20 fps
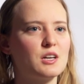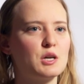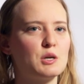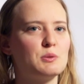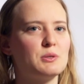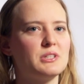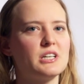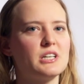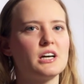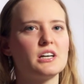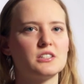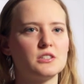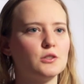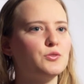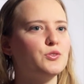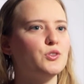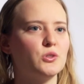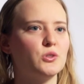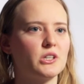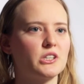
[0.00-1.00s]
I mean, yeah, it's a
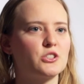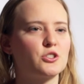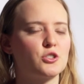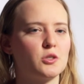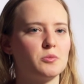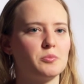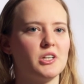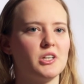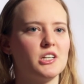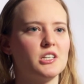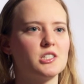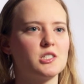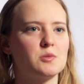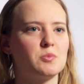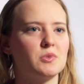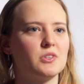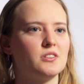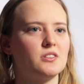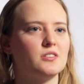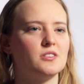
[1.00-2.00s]
few extra minutes,
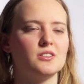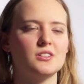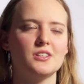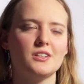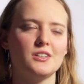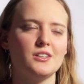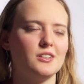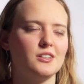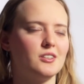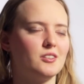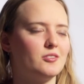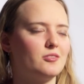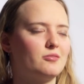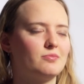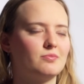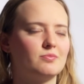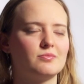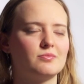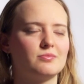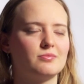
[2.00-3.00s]
but
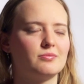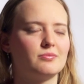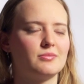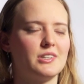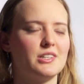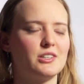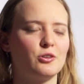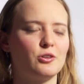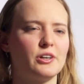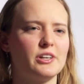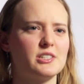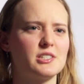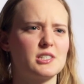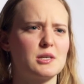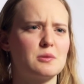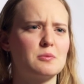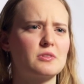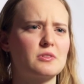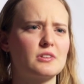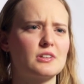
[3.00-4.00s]
in the grand
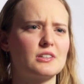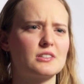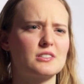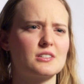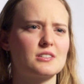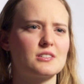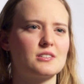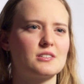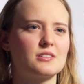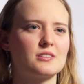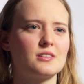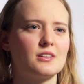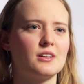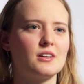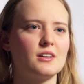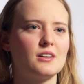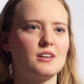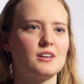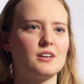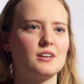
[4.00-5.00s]
scheme of things, that's,
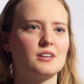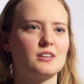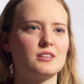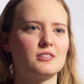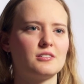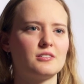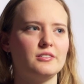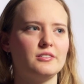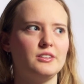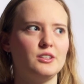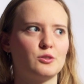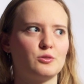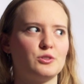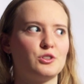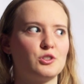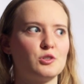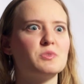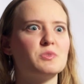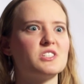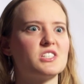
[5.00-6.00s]
you know,
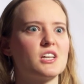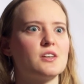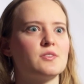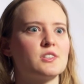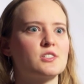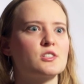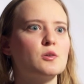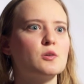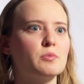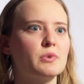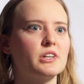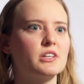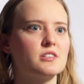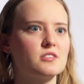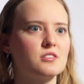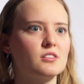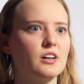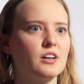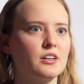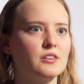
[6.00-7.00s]
you could be saving
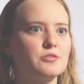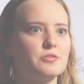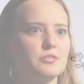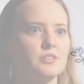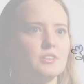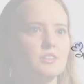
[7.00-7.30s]
somebody's life.